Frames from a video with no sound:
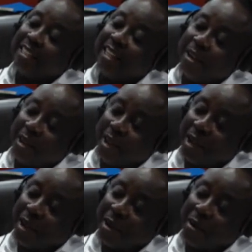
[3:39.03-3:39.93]

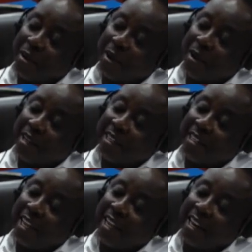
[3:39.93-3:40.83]
say
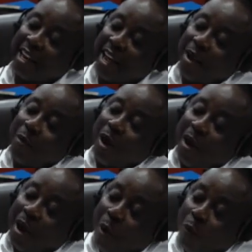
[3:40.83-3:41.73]
eti na
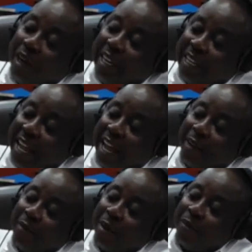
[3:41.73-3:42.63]
muliki
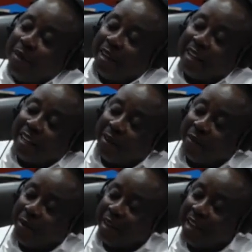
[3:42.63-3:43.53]
aye be
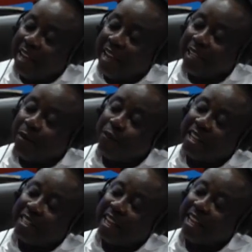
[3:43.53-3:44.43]
eti me
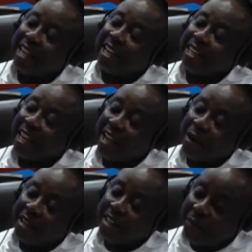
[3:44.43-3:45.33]
fan say
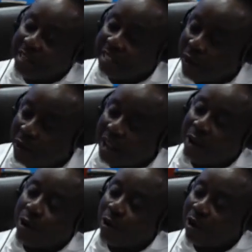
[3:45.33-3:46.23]
ye regional minister o
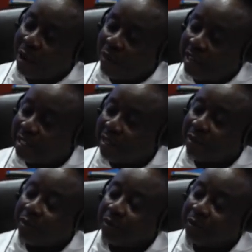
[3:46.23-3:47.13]
ka mo listen
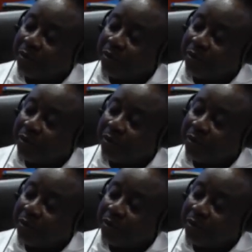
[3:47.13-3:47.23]
o